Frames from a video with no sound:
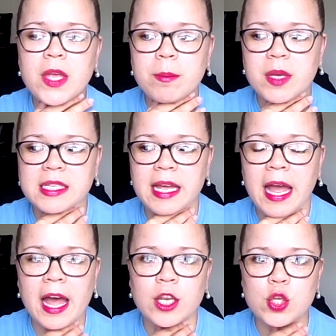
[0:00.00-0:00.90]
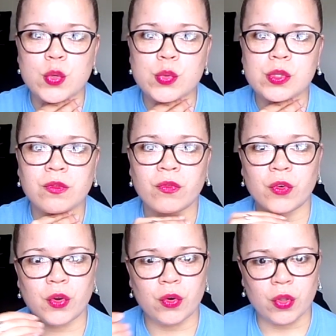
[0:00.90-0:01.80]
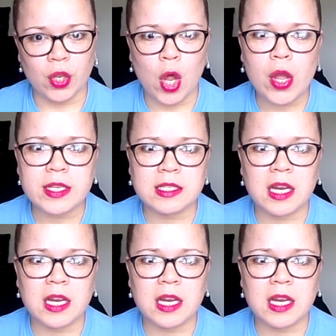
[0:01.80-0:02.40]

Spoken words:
because I had used for the longest